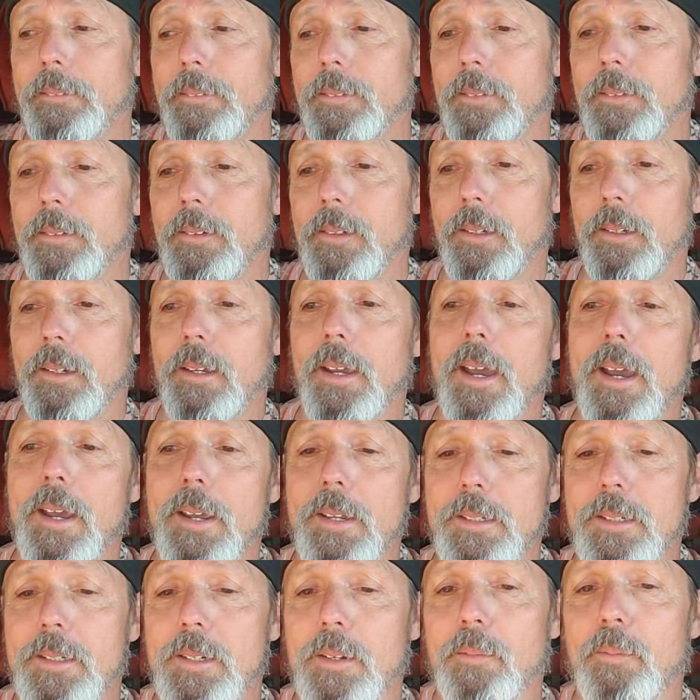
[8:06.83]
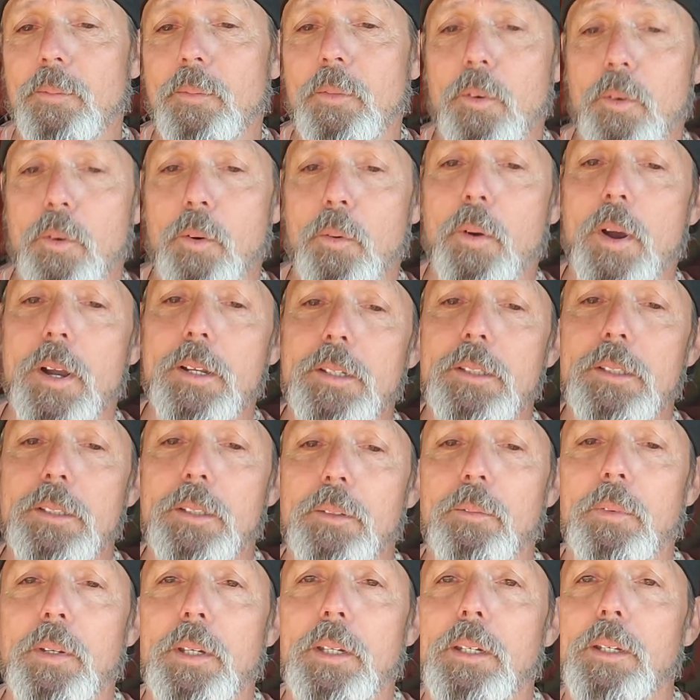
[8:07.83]
You guys, if you're watching the
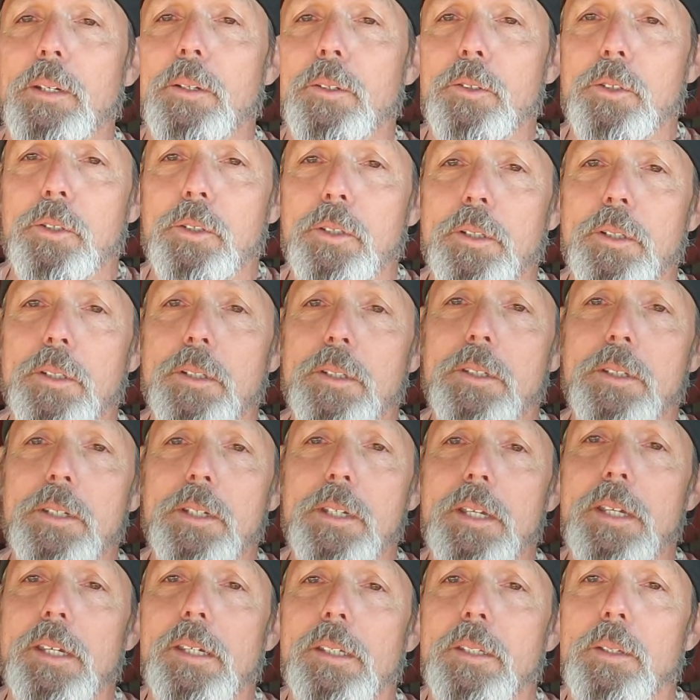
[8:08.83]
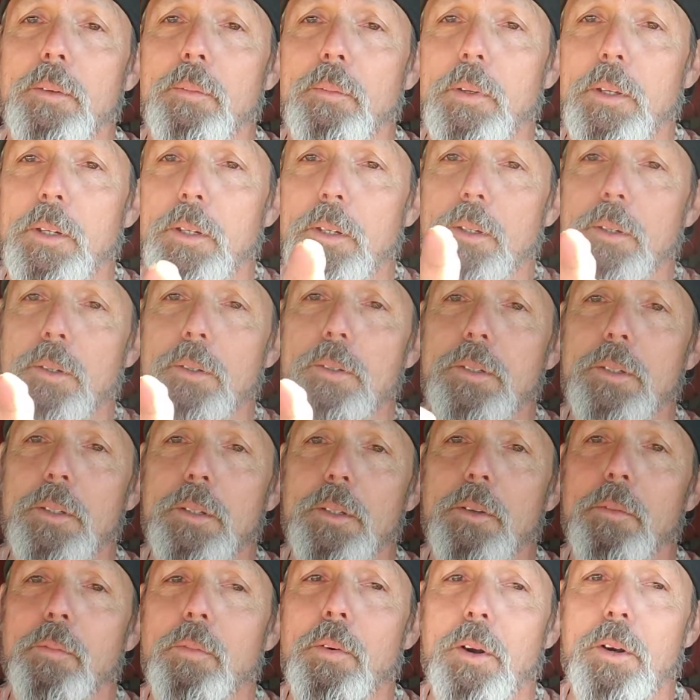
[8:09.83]
videos, you can see the videos of
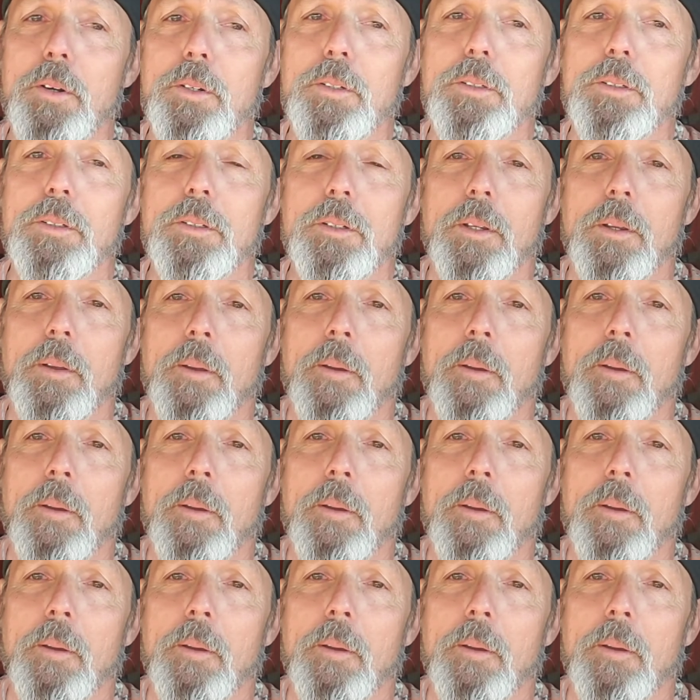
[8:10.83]
the first